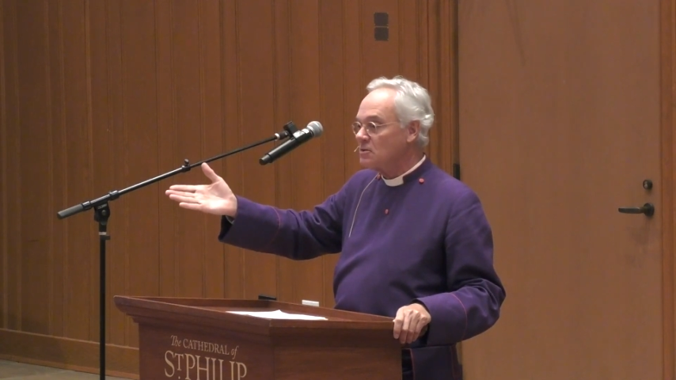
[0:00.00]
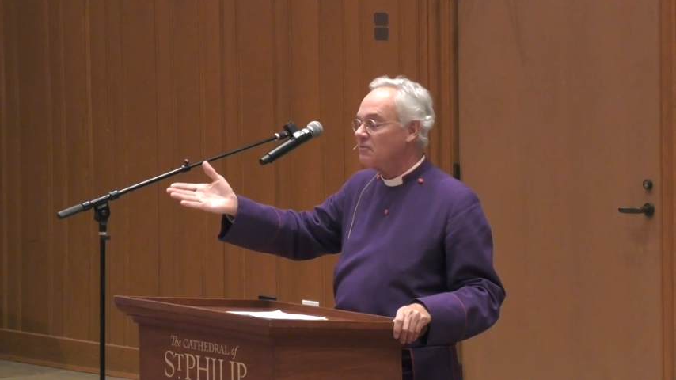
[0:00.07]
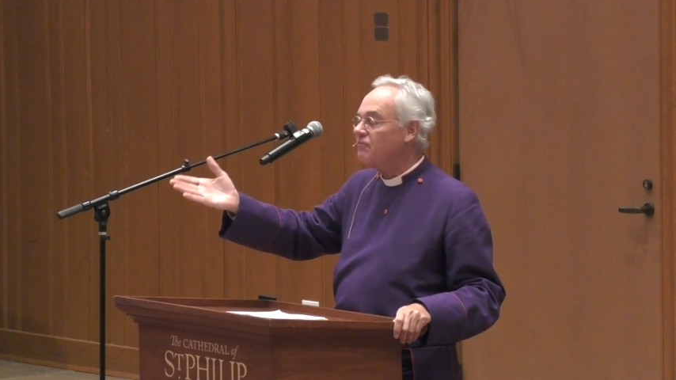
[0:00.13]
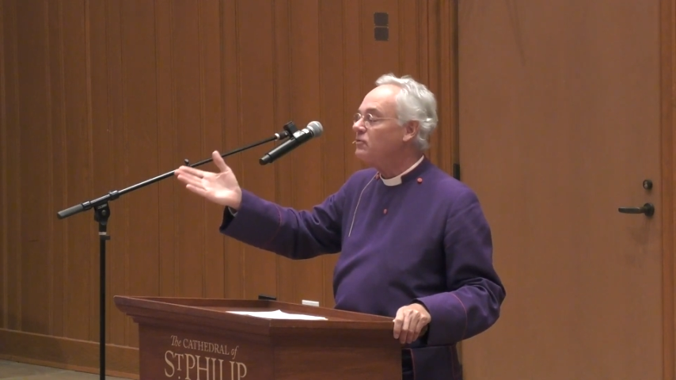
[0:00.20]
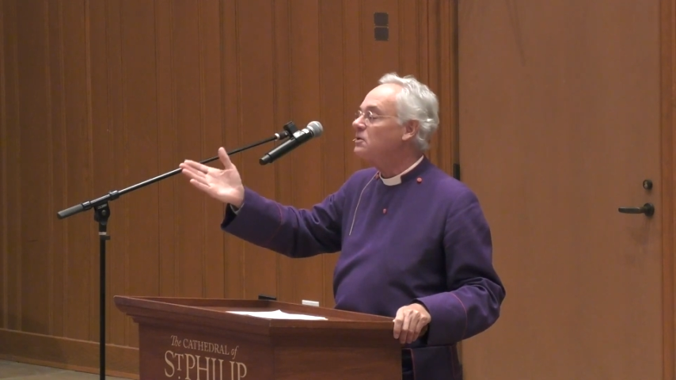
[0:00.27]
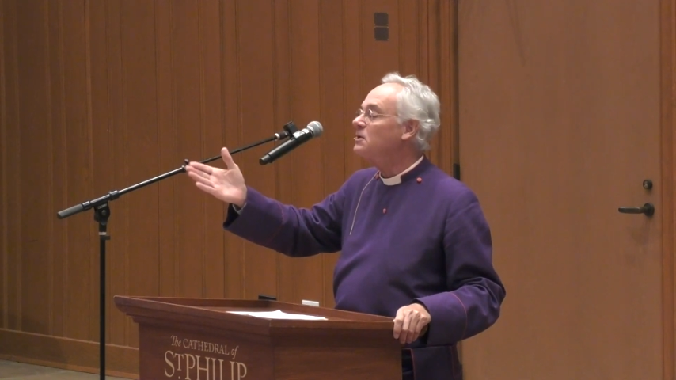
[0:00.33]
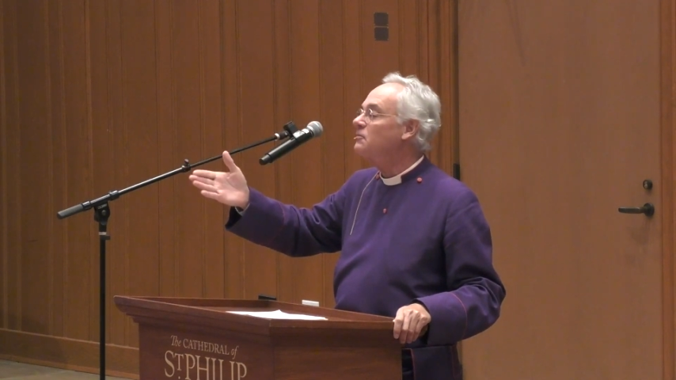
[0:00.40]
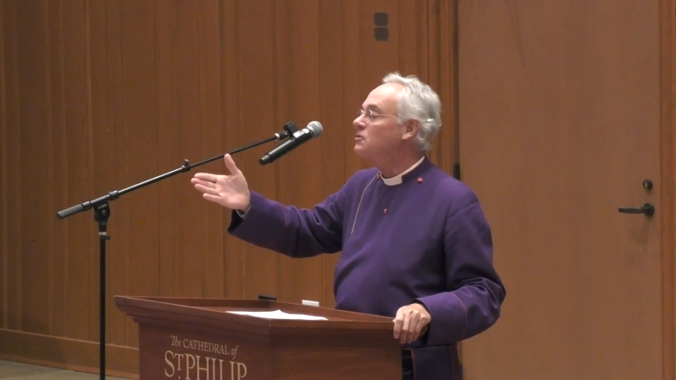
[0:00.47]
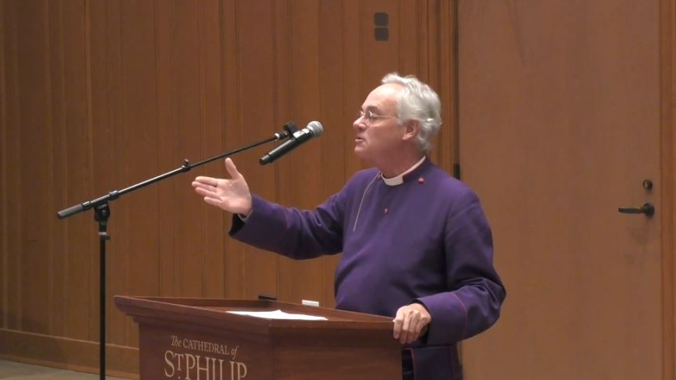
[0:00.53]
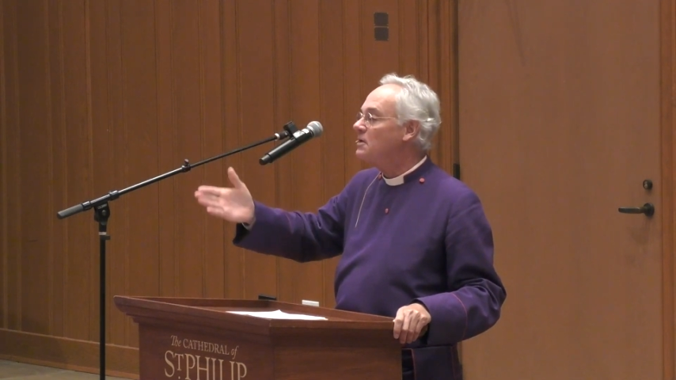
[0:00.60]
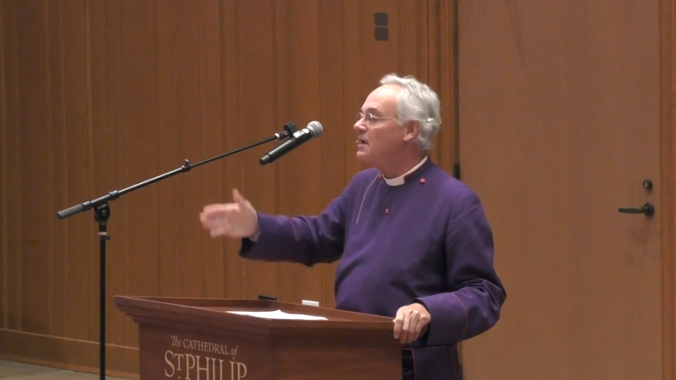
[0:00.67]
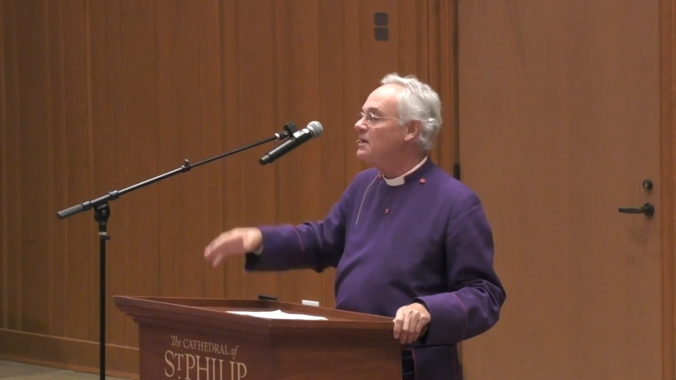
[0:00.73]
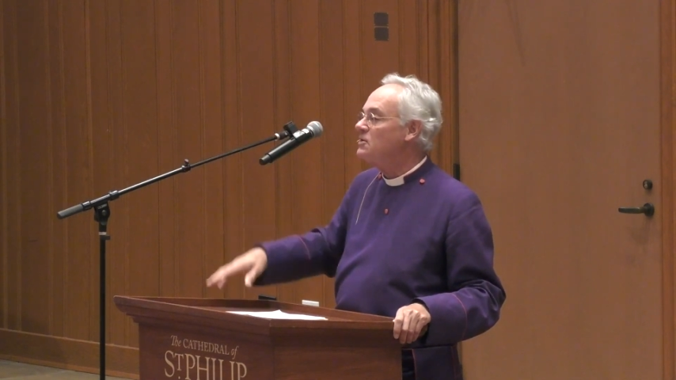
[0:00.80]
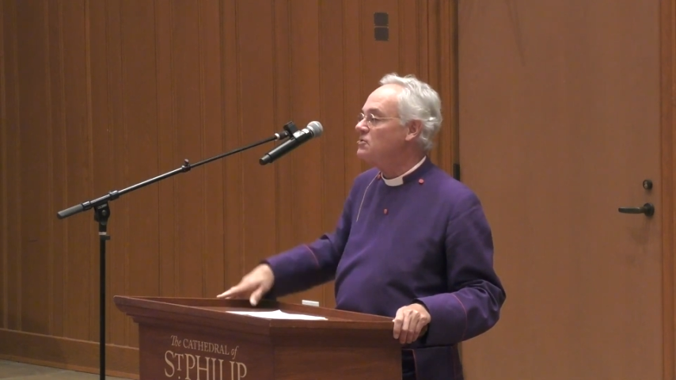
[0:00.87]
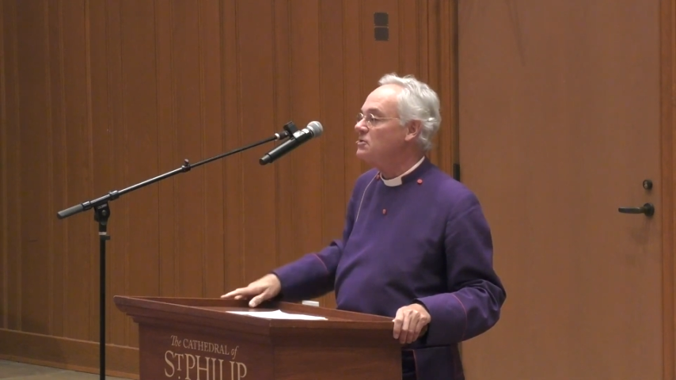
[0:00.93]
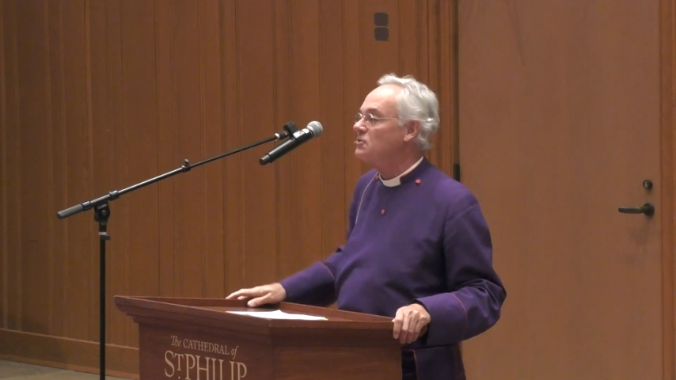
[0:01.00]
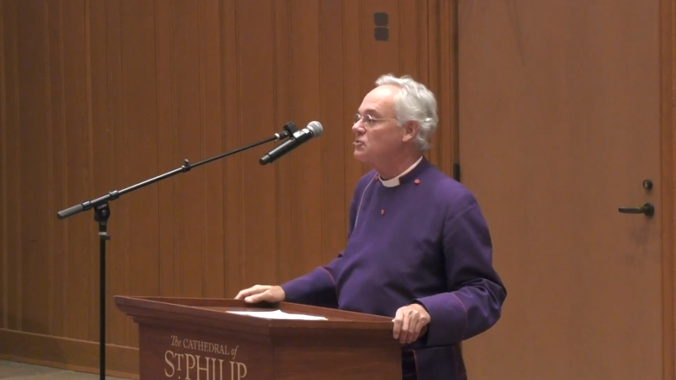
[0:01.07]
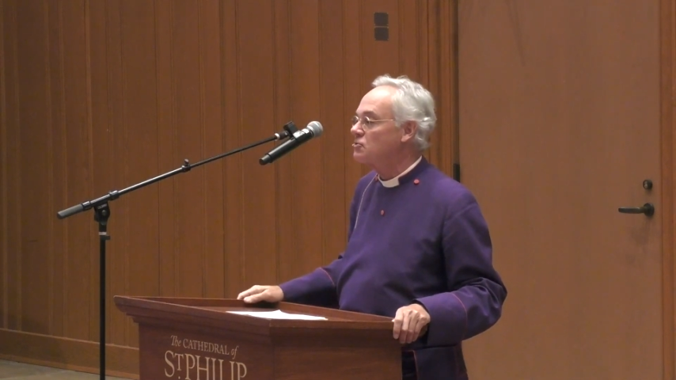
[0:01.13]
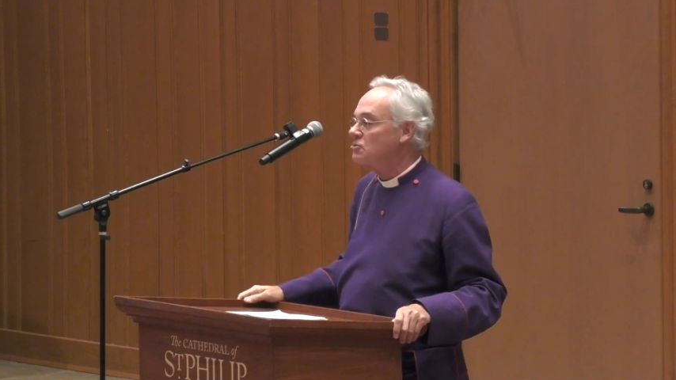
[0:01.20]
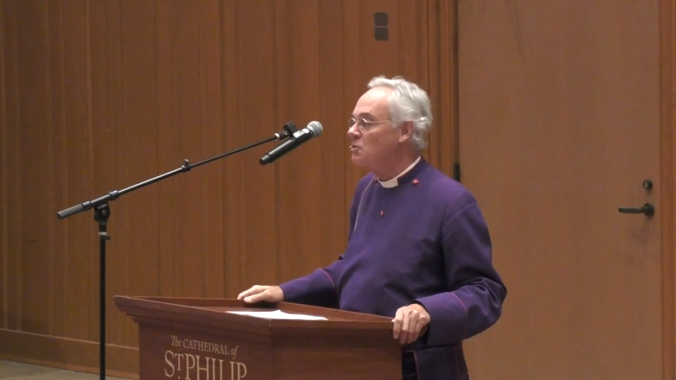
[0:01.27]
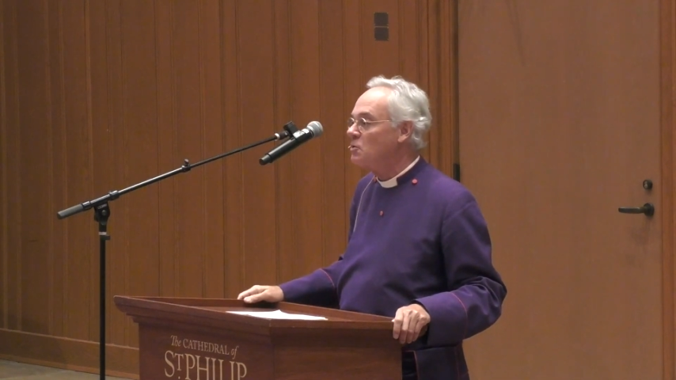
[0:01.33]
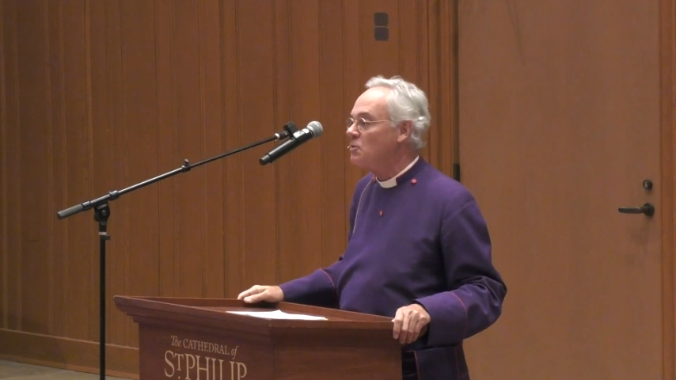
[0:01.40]
full of grace and
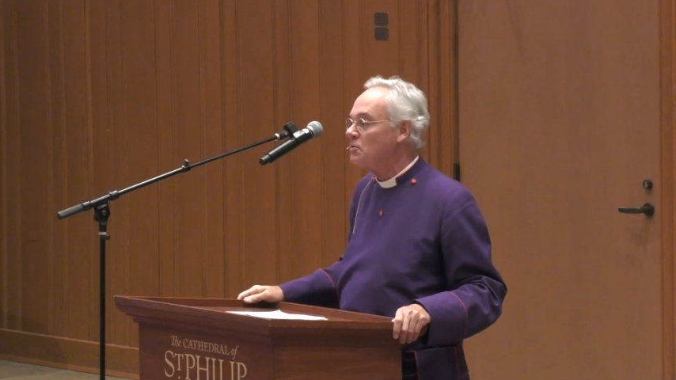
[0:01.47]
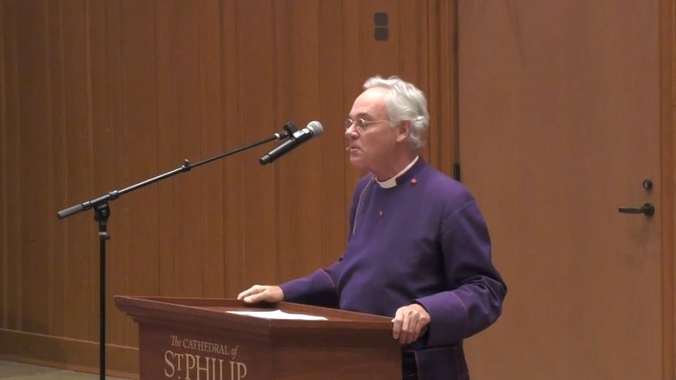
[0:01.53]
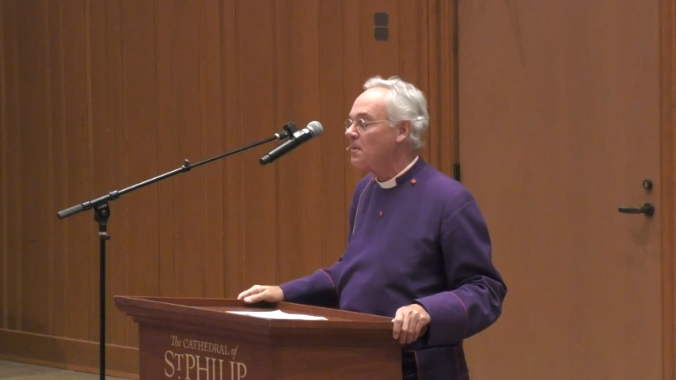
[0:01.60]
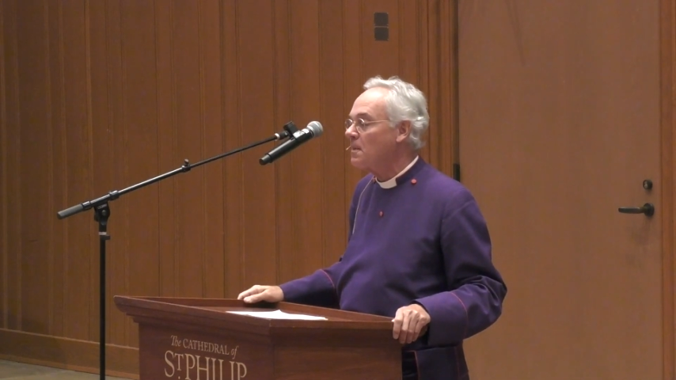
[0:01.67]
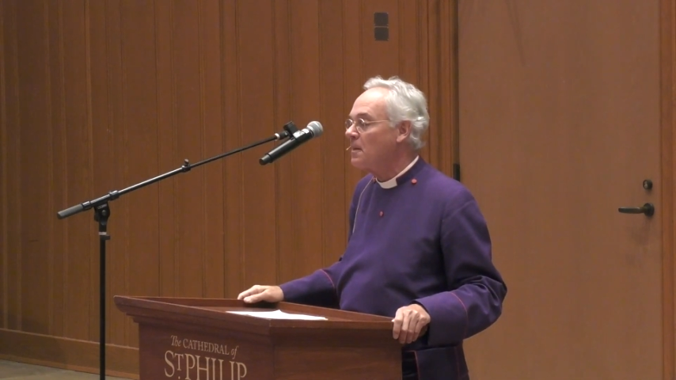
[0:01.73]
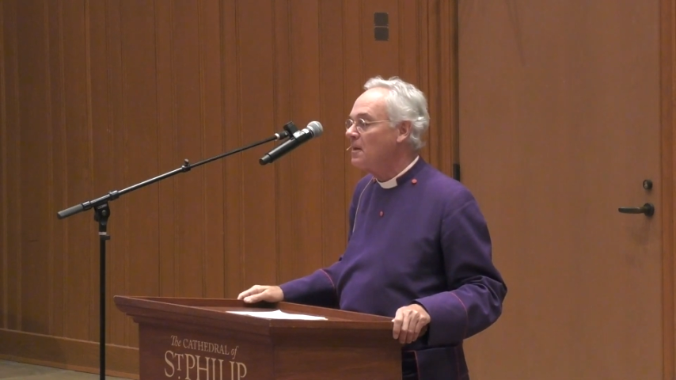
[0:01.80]
truth.